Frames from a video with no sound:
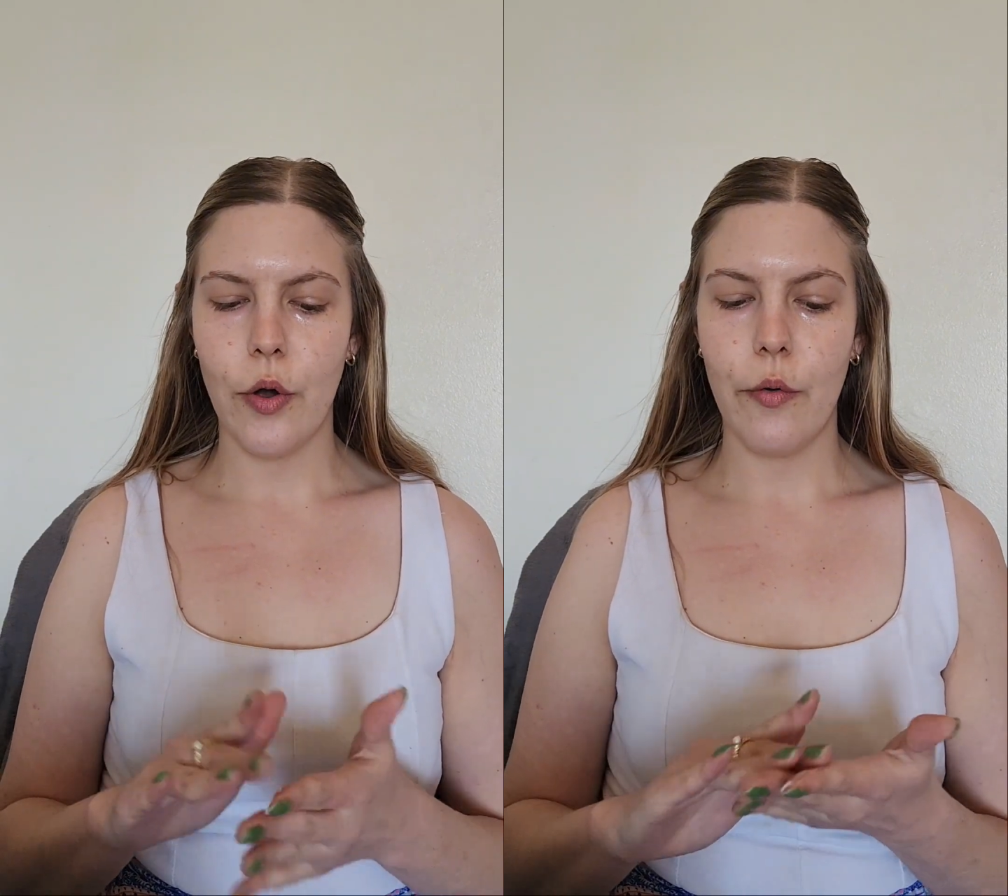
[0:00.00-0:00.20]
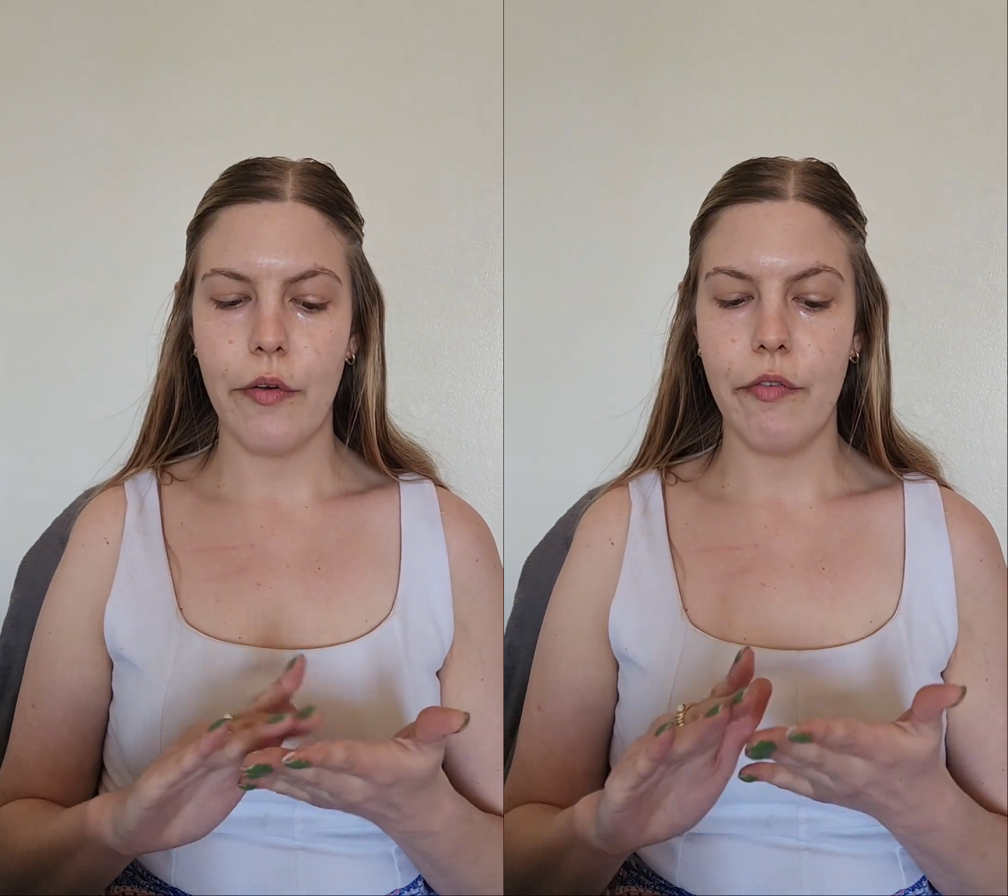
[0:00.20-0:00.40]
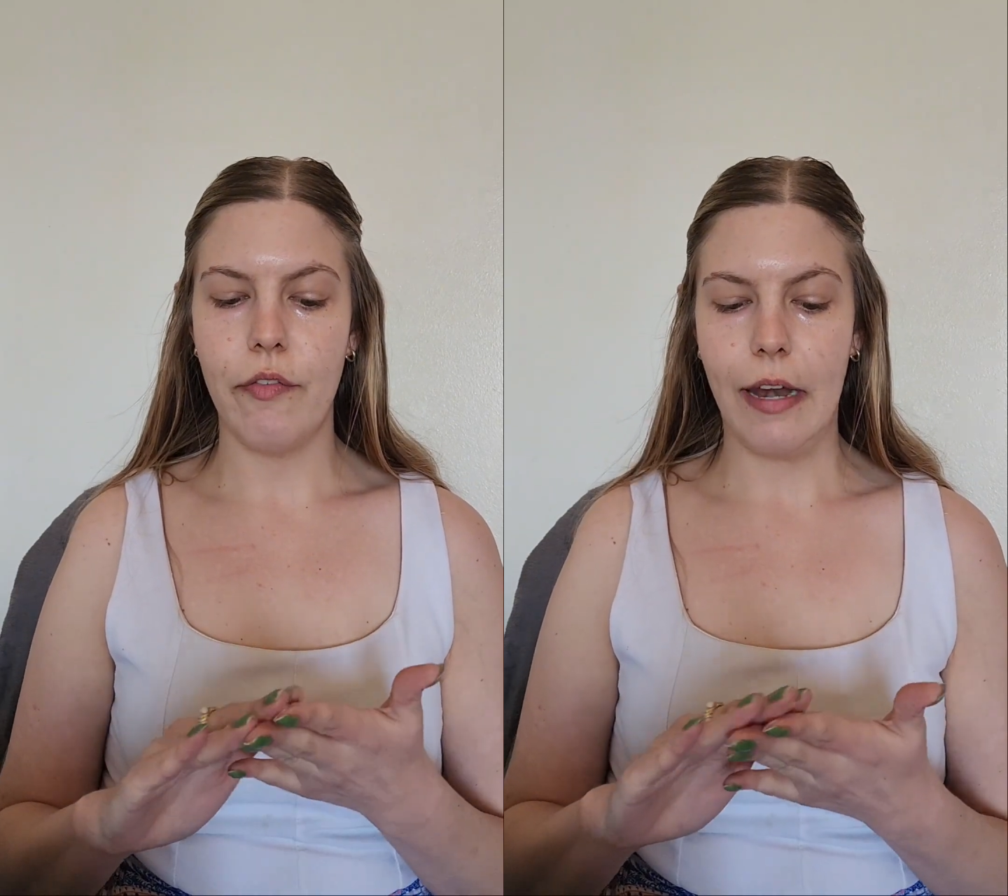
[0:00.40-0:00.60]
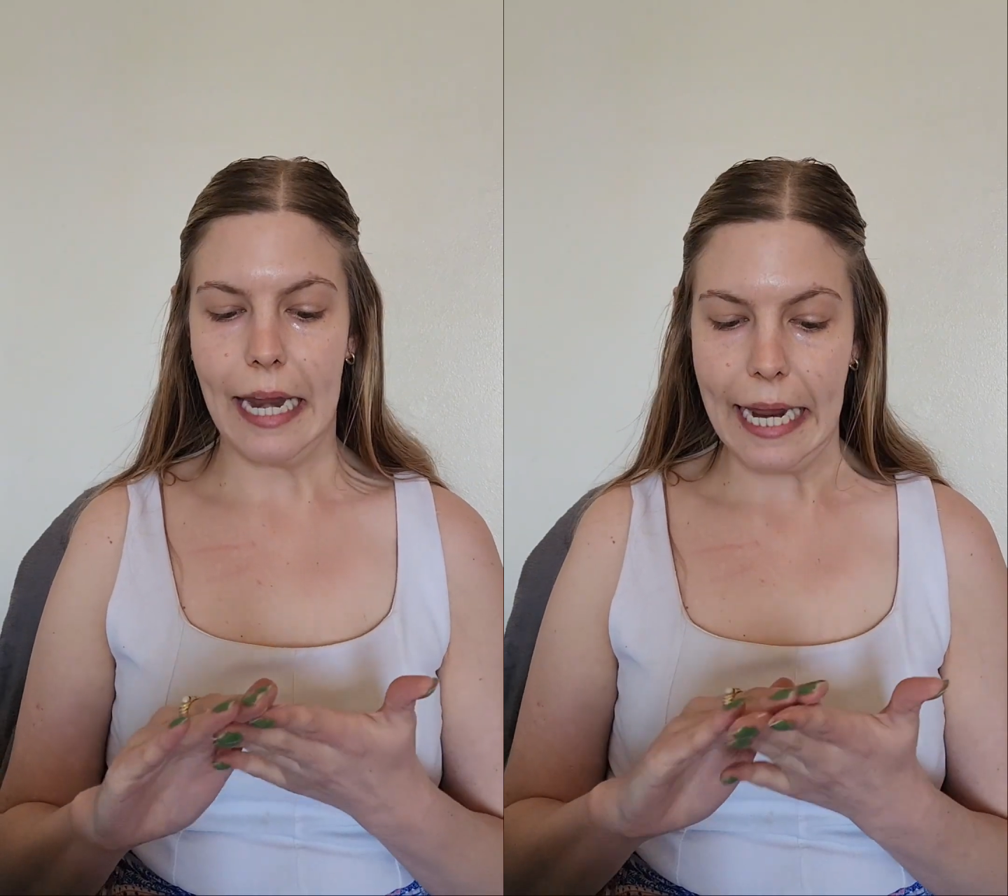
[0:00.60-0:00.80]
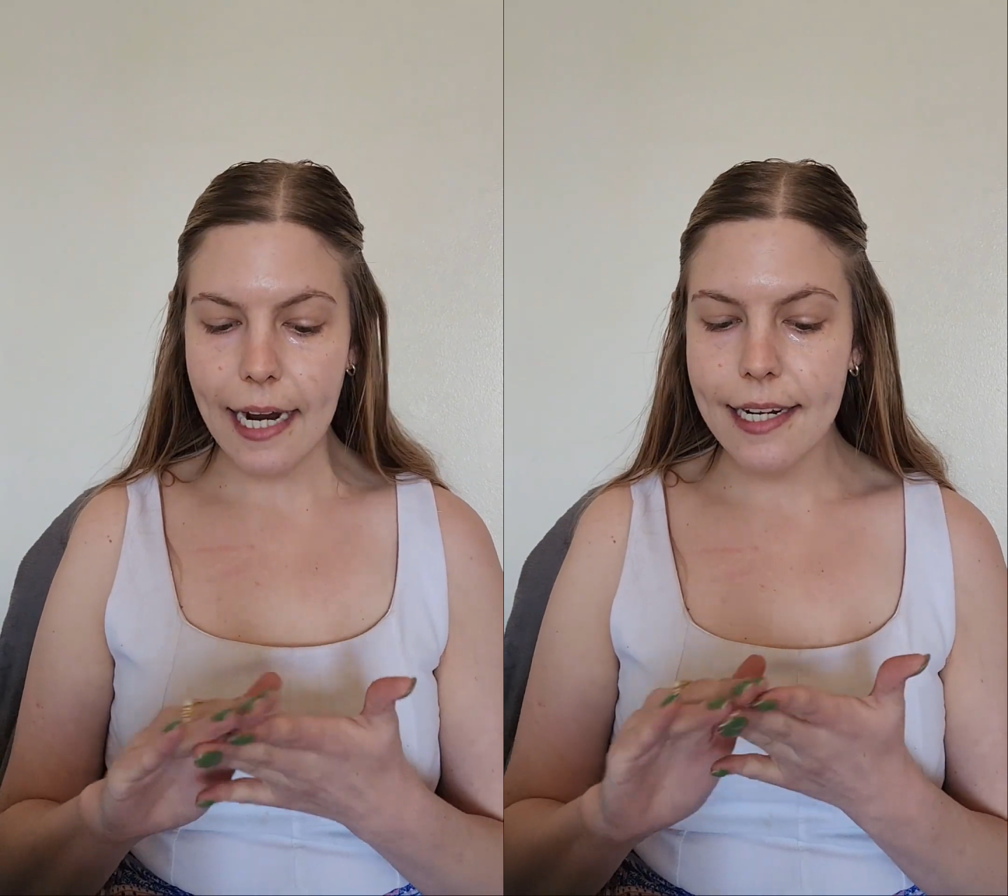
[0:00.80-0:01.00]

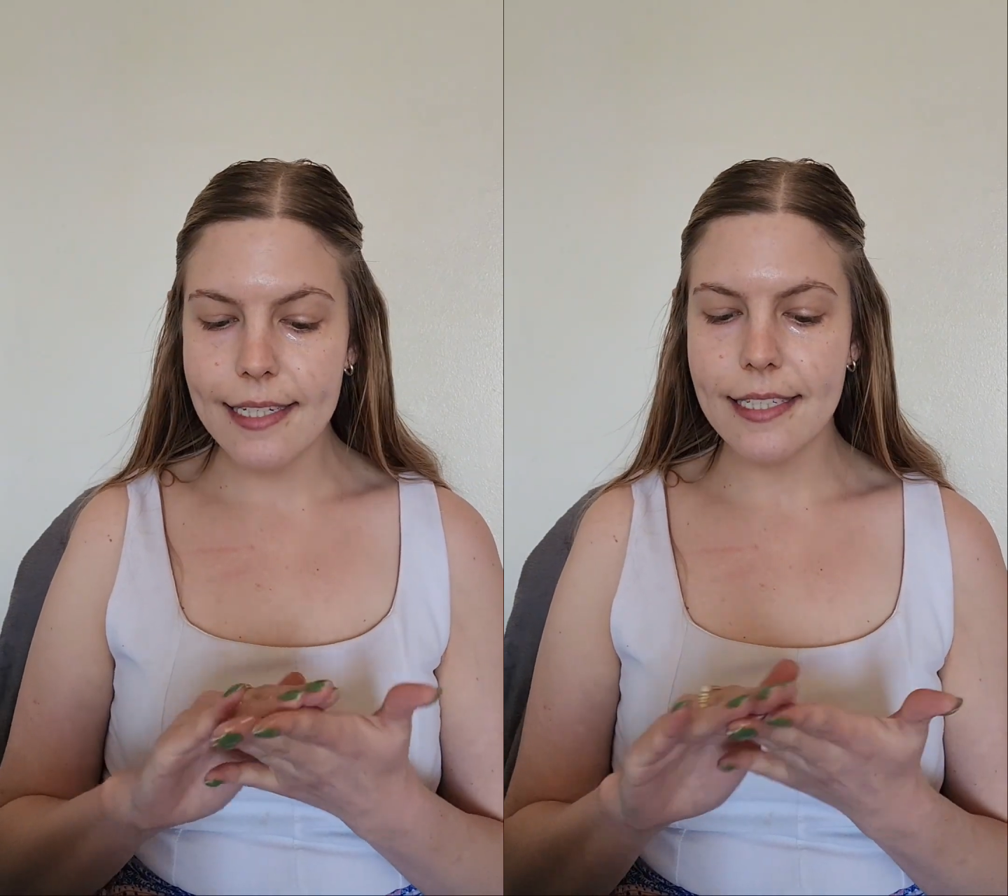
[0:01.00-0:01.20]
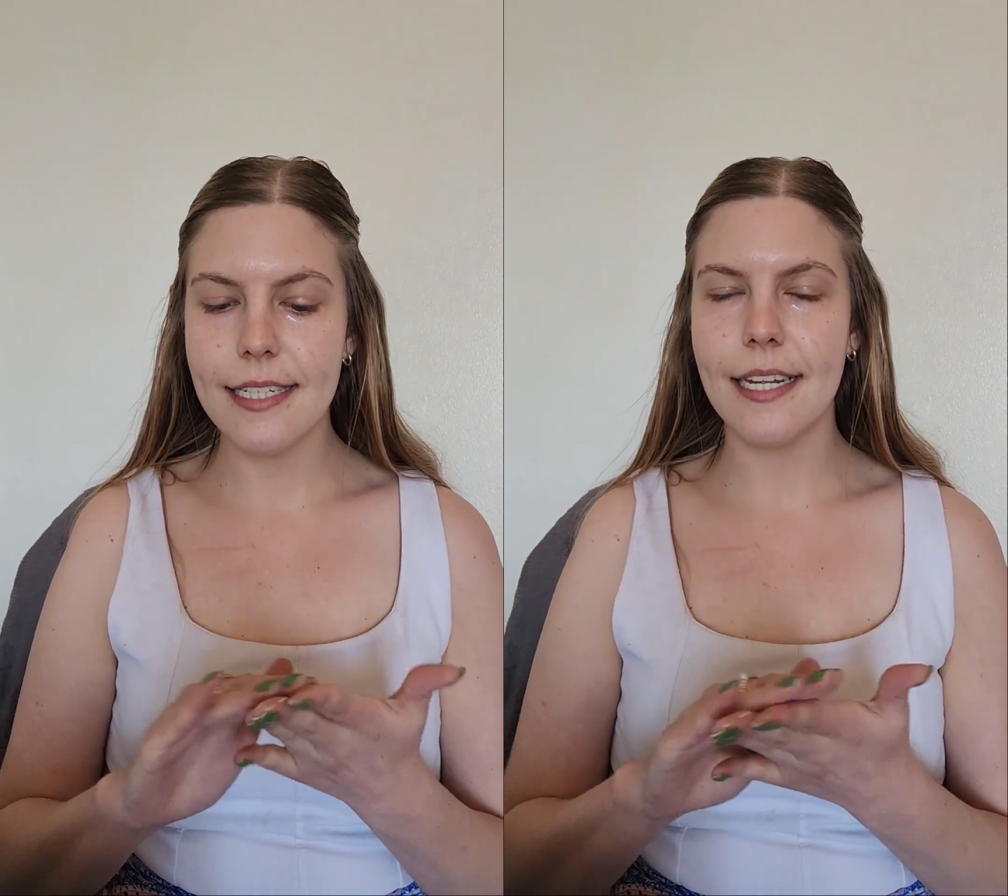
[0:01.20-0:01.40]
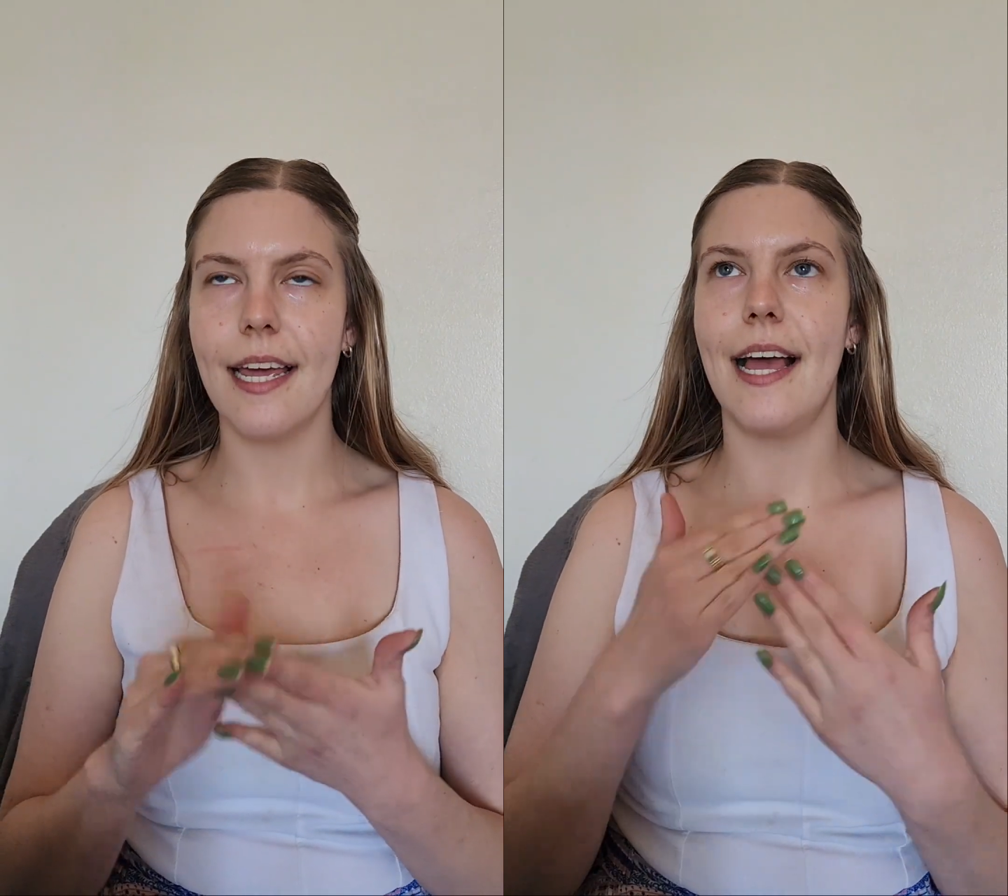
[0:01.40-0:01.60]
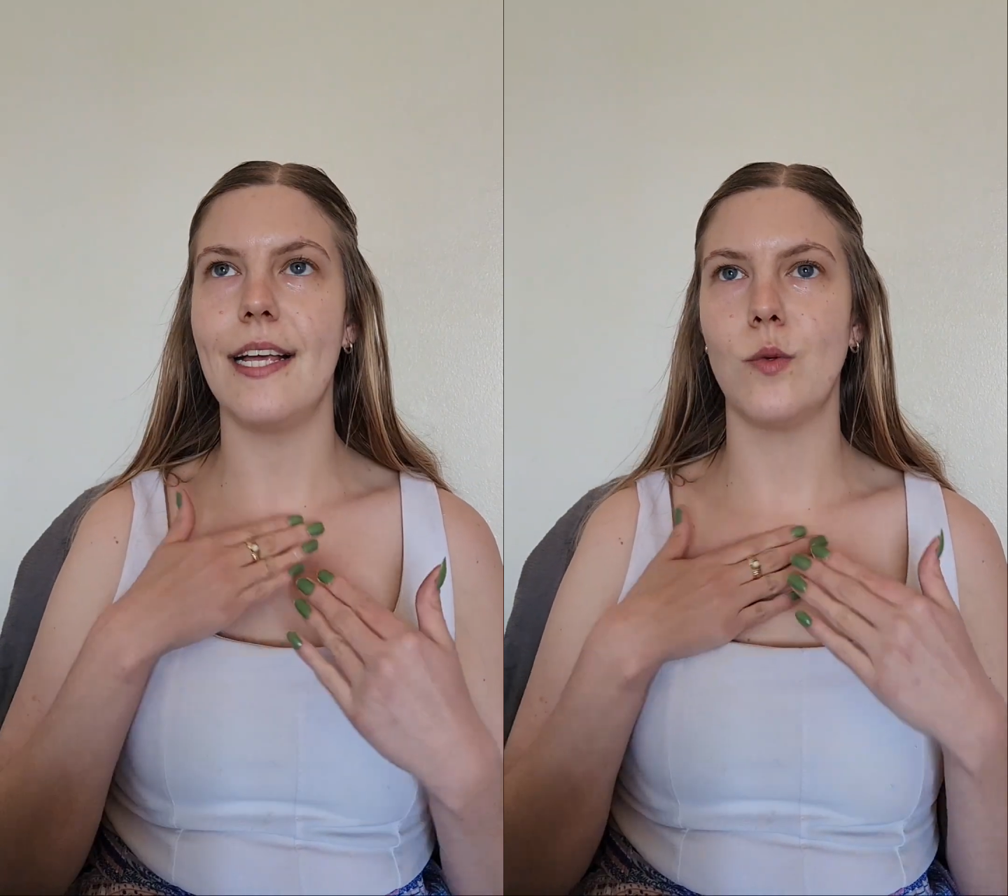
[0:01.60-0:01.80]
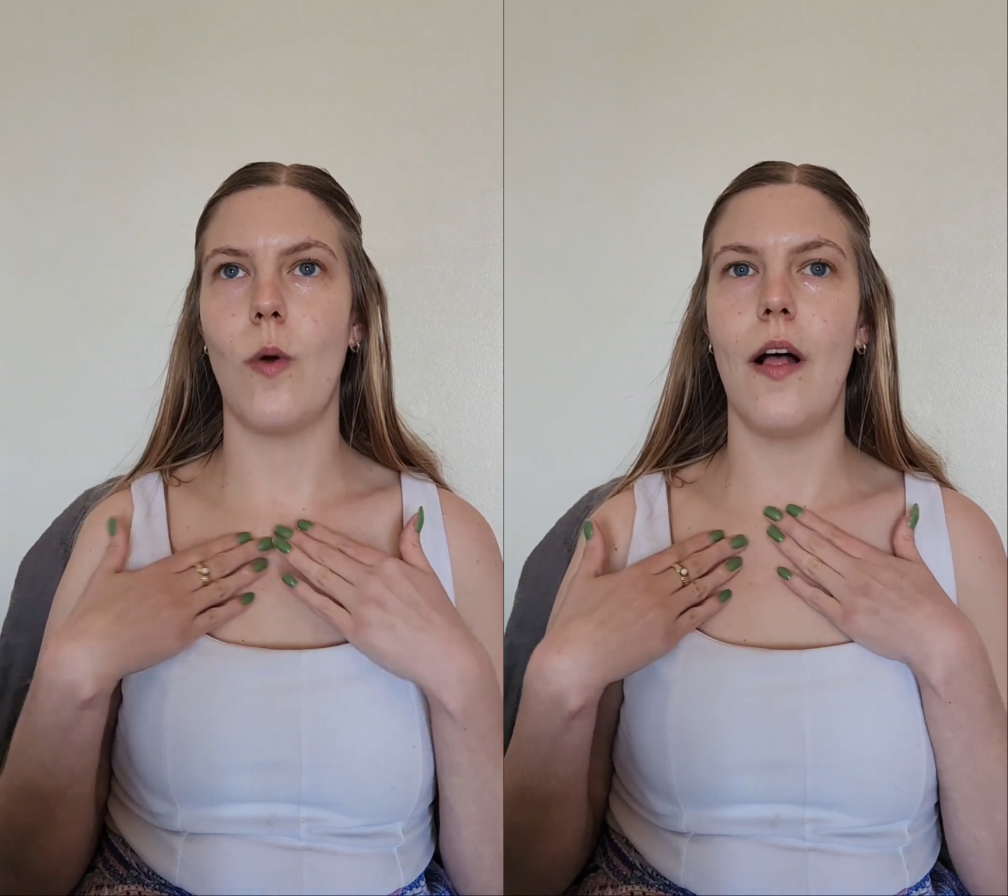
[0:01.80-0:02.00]
reflect
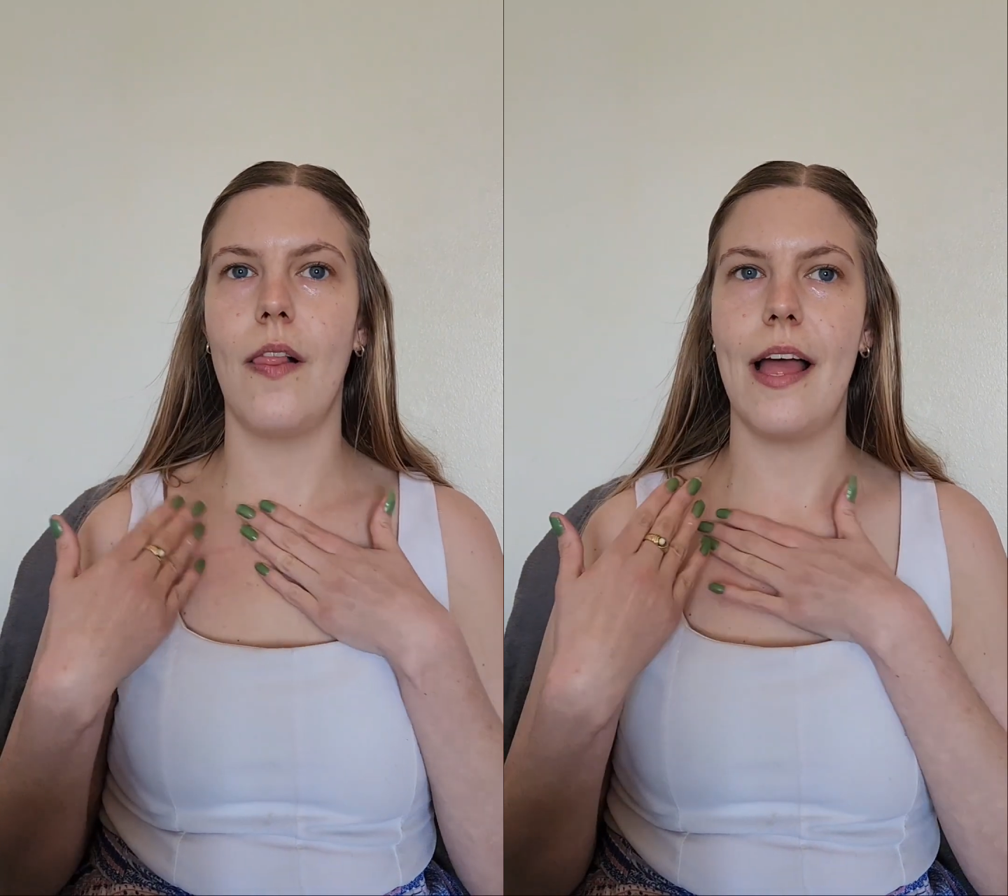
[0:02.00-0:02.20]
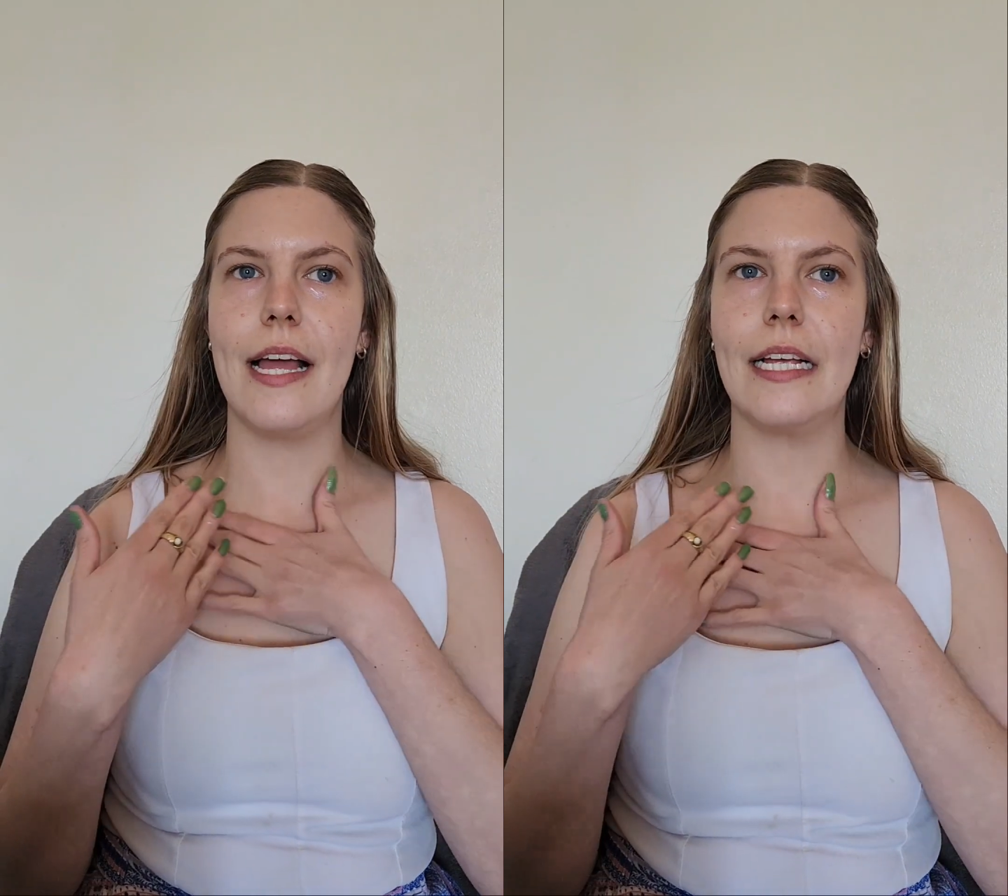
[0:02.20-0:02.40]
as well